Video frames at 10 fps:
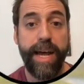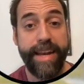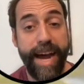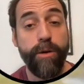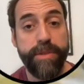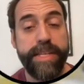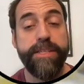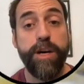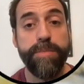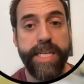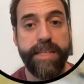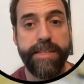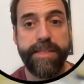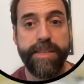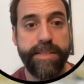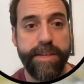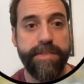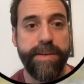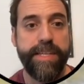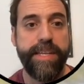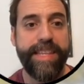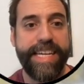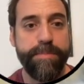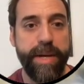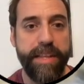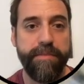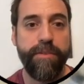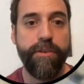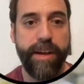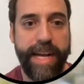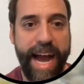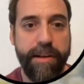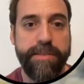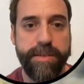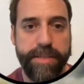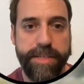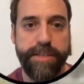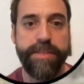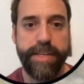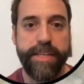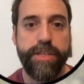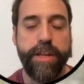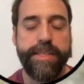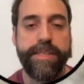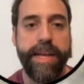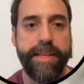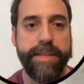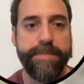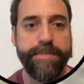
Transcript: and how these objects can serve as a testbed for chiral transitions in solid state.